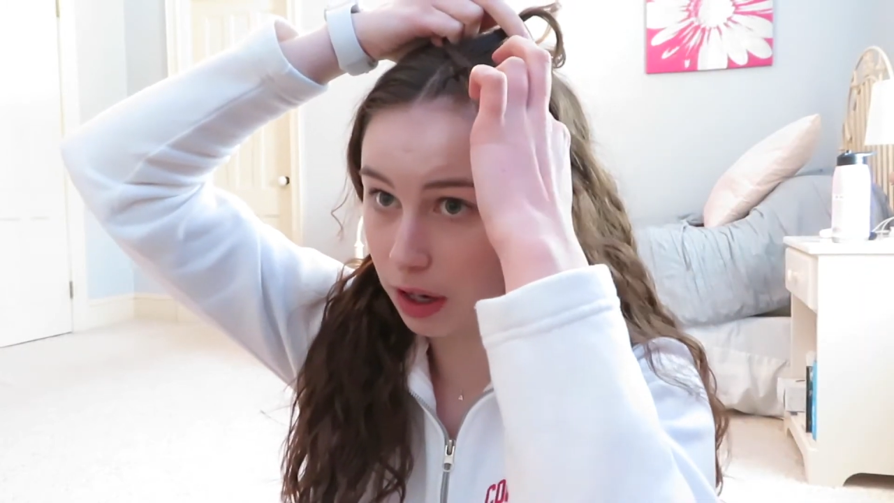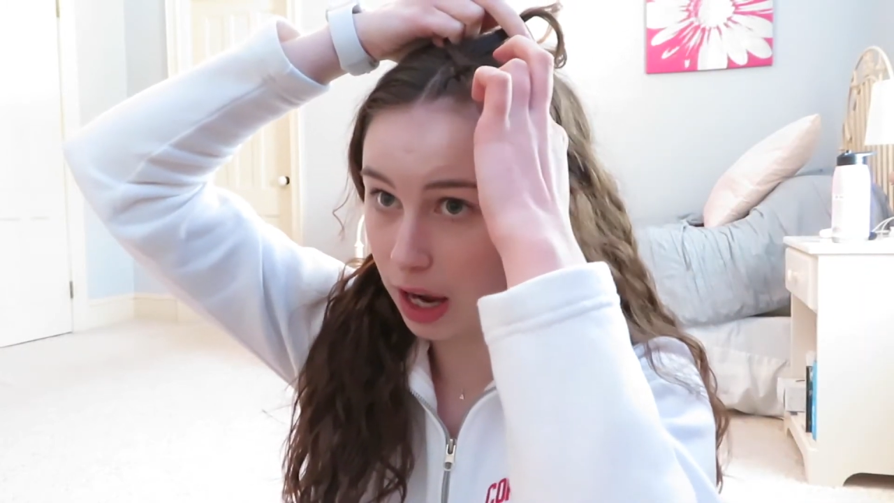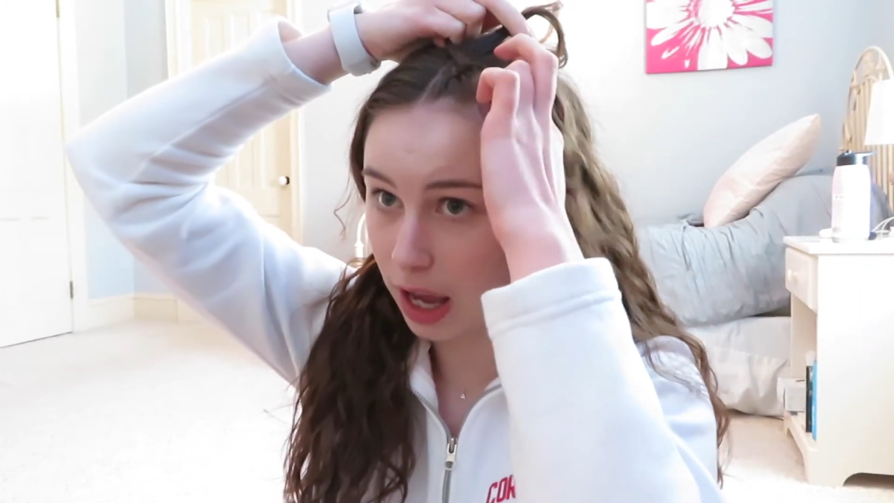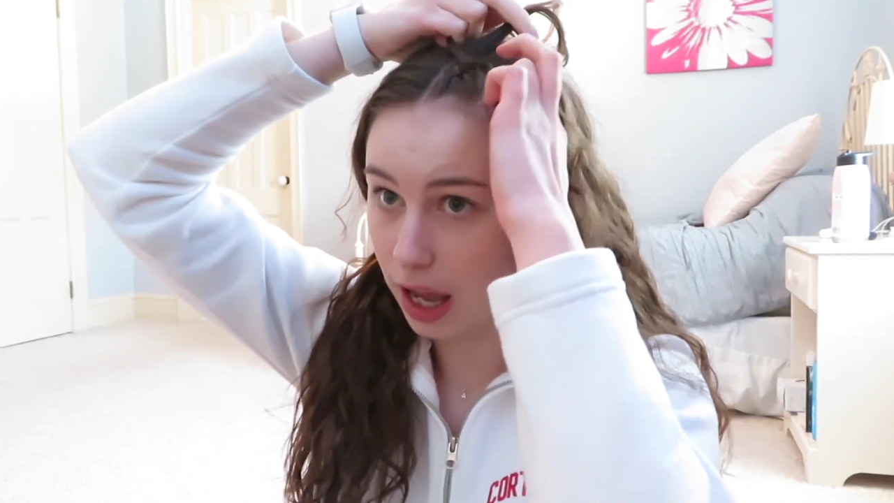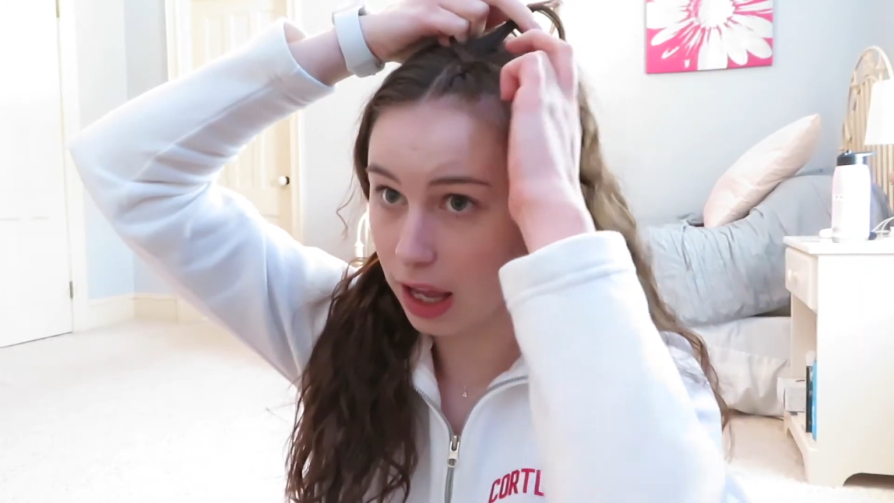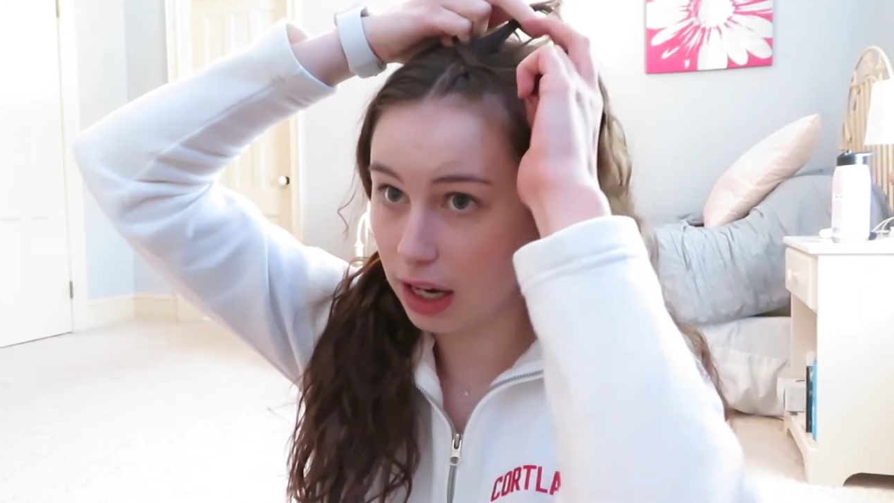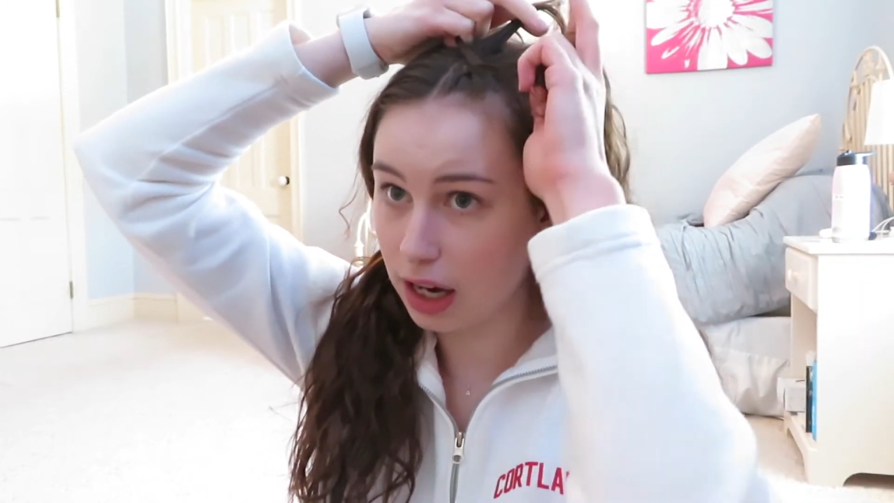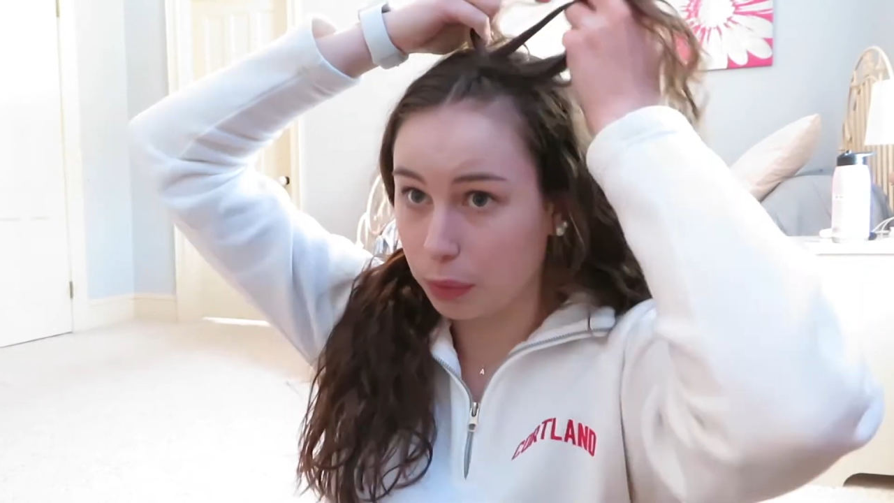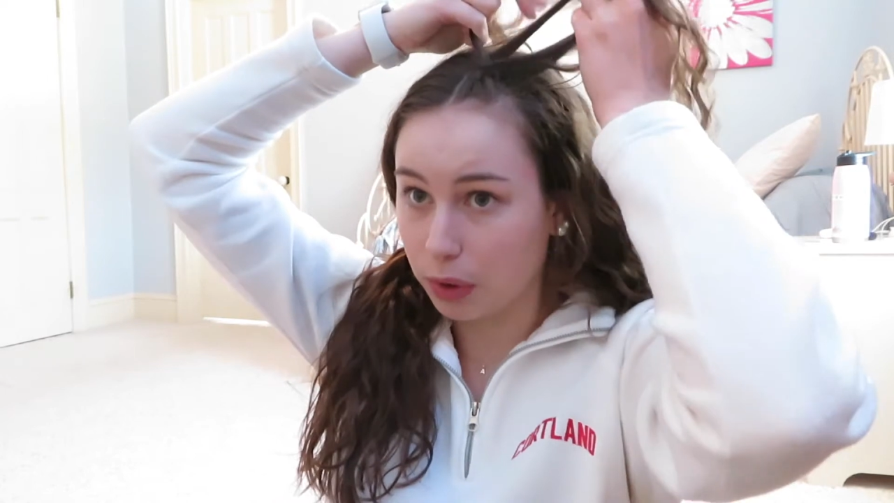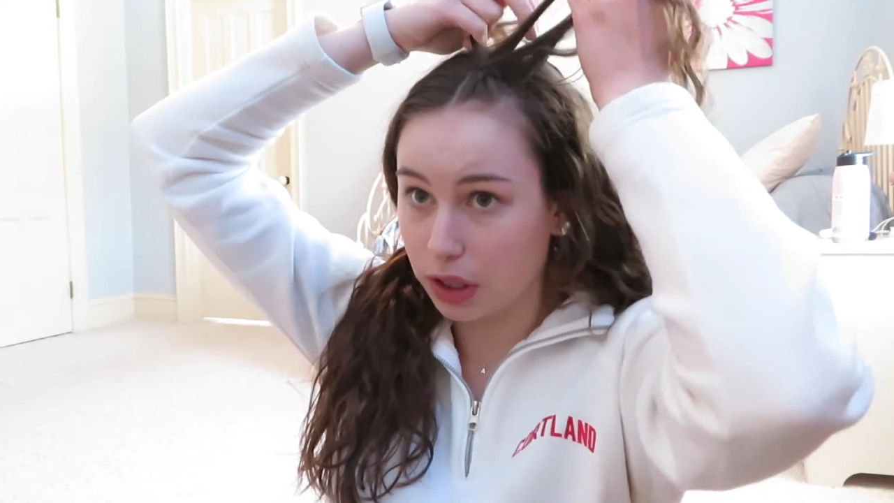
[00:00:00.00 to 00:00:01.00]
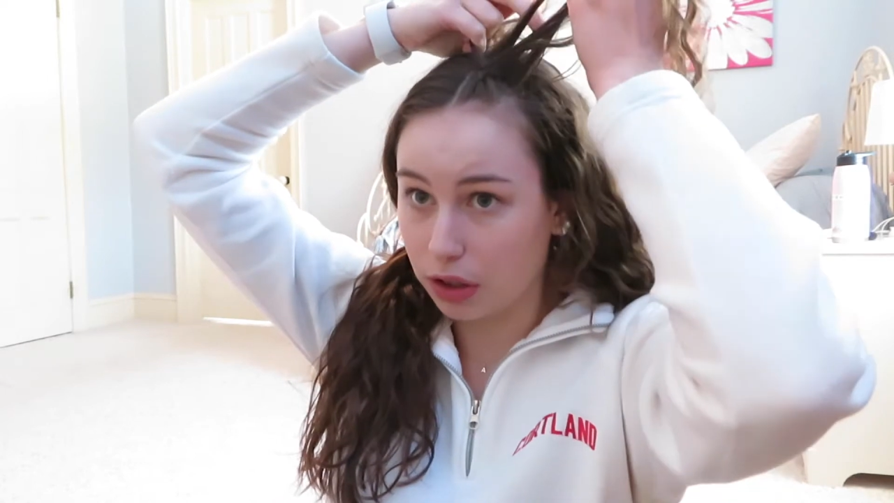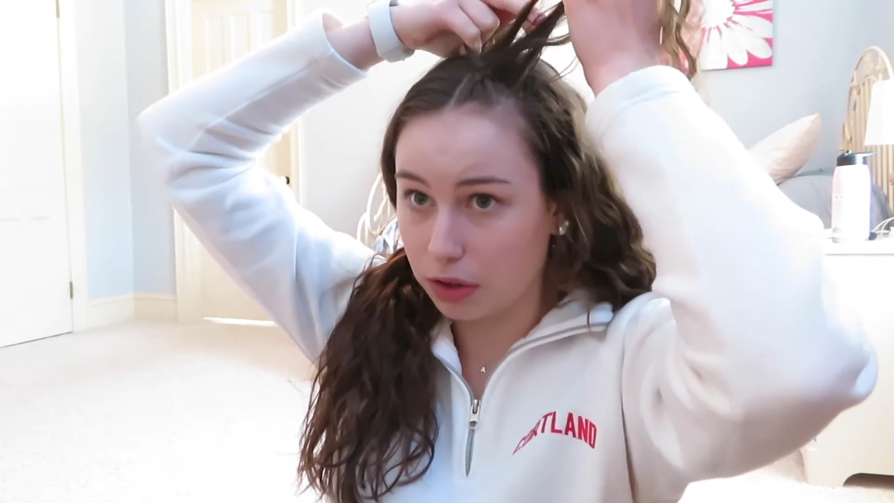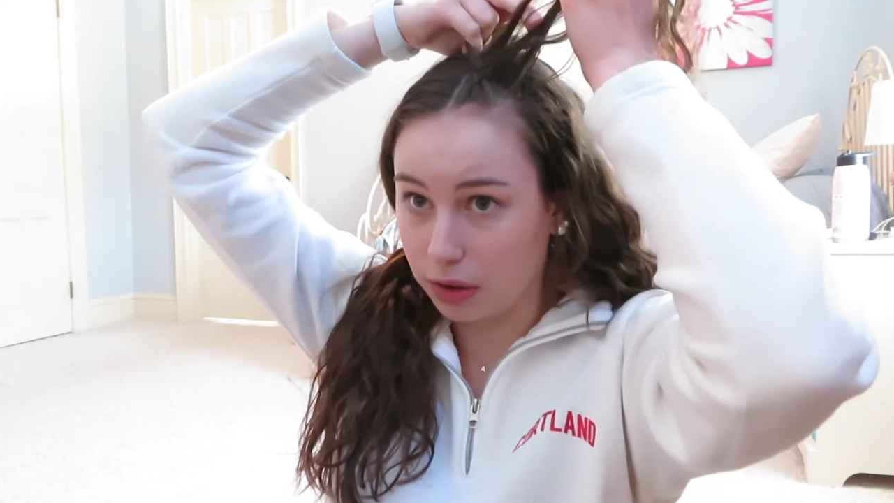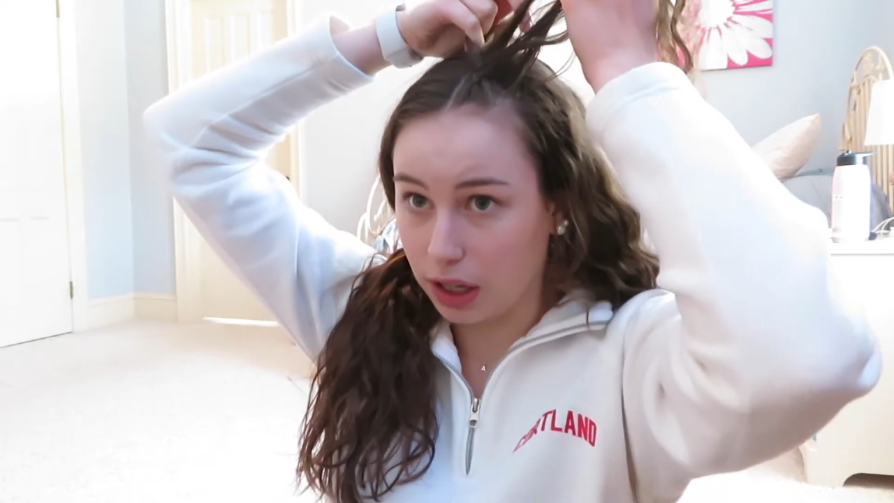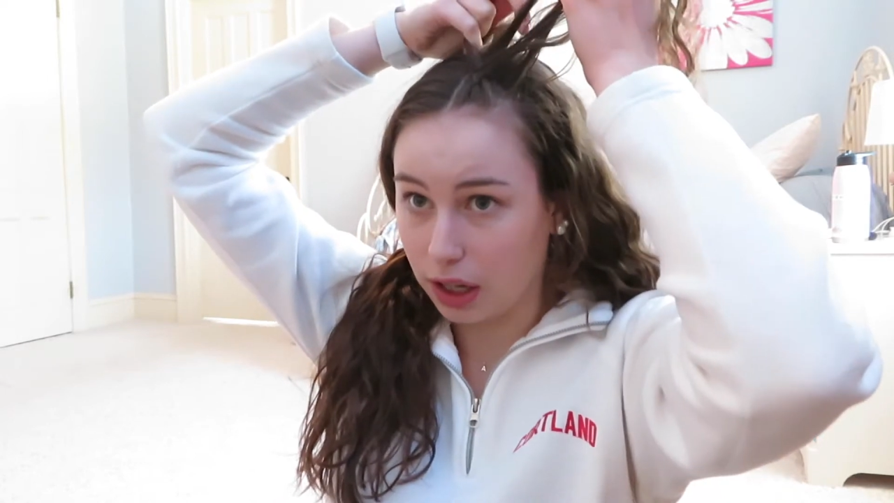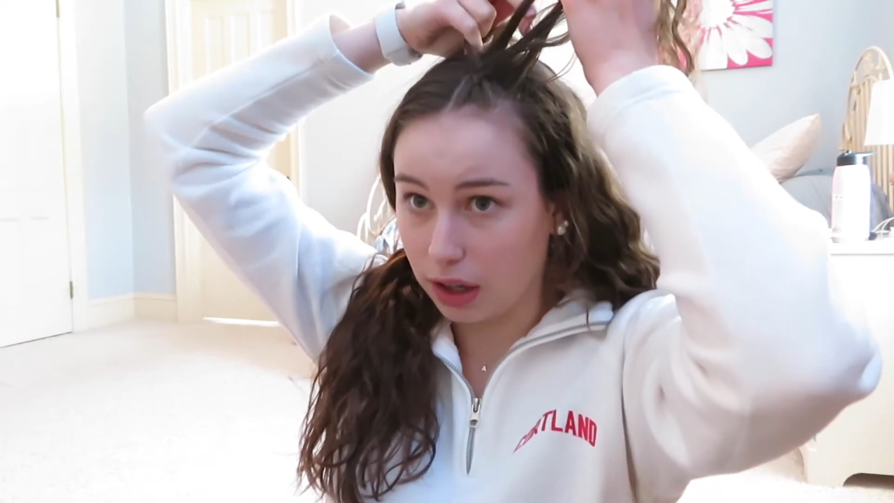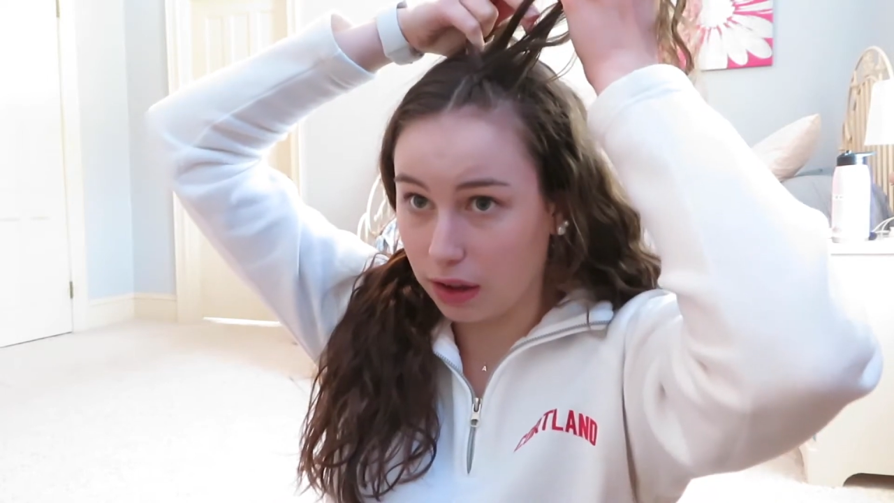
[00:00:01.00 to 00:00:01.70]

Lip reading: head when you're doing